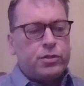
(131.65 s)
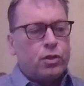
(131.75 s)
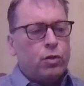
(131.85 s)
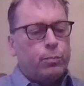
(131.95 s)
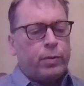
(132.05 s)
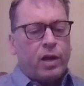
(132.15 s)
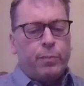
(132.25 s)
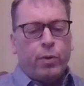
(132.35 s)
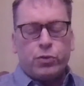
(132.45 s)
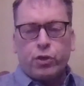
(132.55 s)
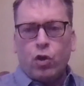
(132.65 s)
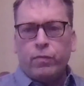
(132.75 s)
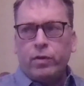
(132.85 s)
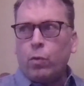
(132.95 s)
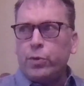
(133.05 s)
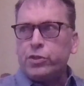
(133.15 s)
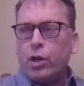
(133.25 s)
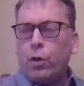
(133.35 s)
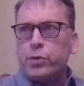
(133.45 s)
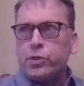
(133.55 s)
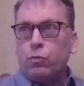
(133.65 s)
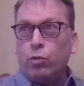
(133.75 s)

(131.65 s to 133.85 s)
So kind of post-COVID, what we saw was a